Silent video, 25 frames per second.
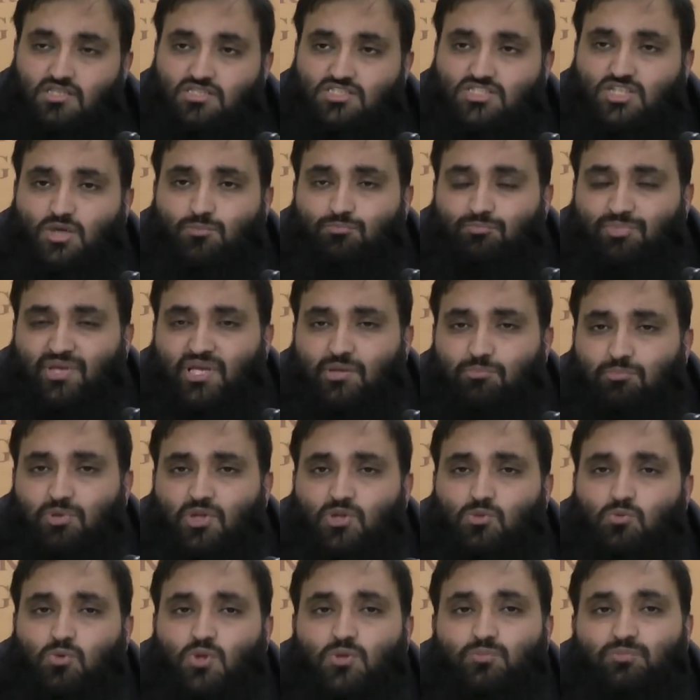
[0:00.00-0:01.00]
Some
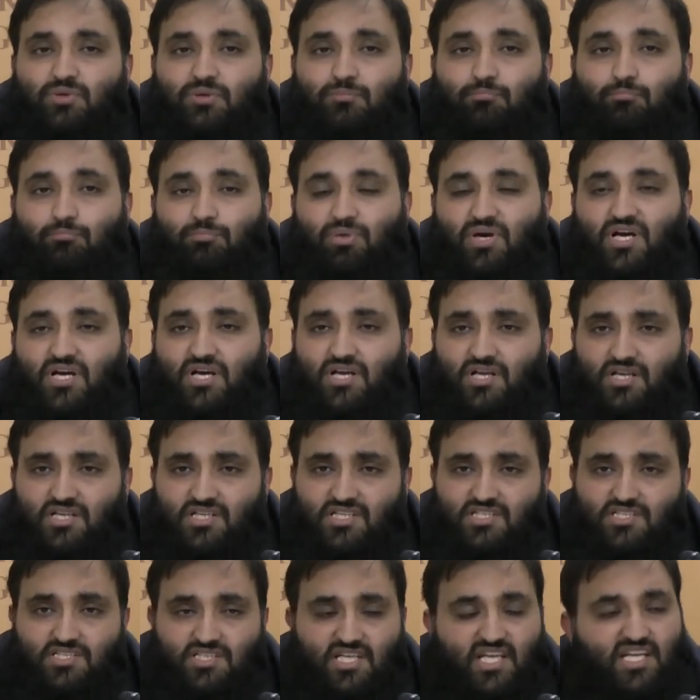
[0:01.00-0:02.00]
people will be
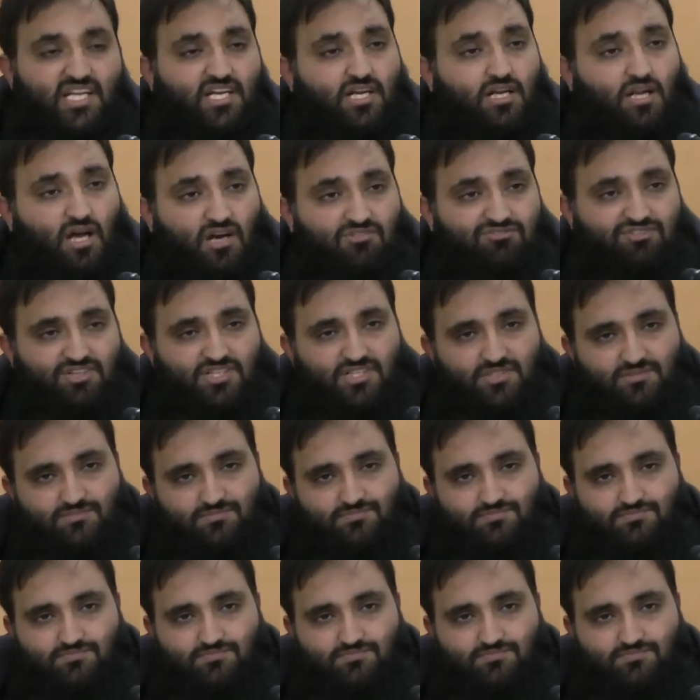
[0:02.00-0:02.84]
burned in an oven,